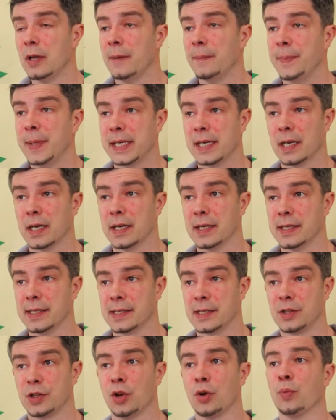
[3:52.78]

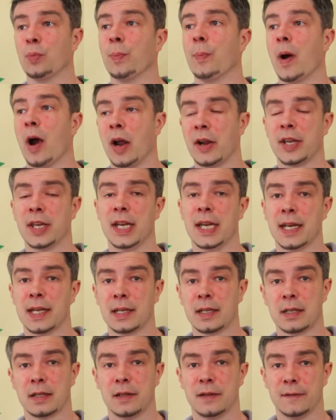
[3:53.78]
because they're
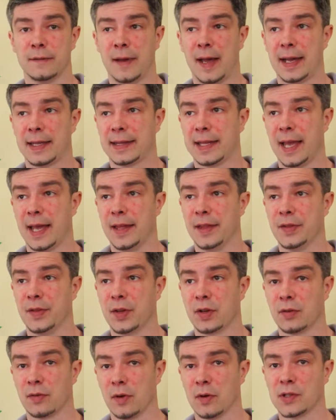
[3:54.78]
marketing the fact that
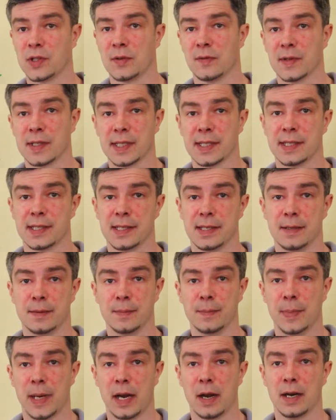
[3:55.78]
the corrosion
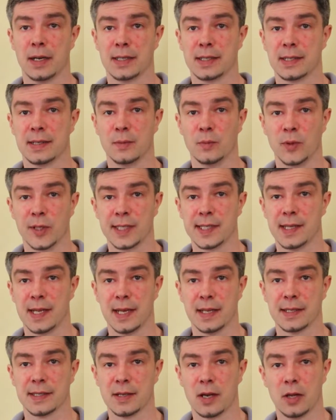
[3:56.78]
resistant bearings can
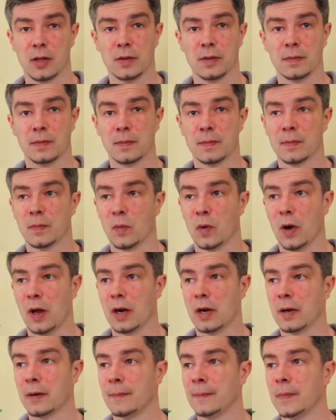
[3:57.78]
withstand salt
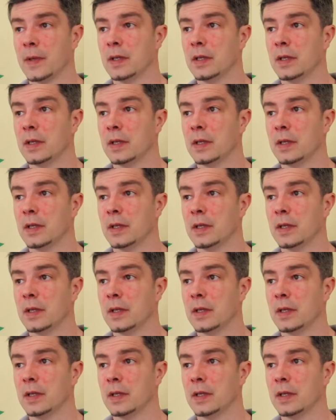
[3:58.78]
water.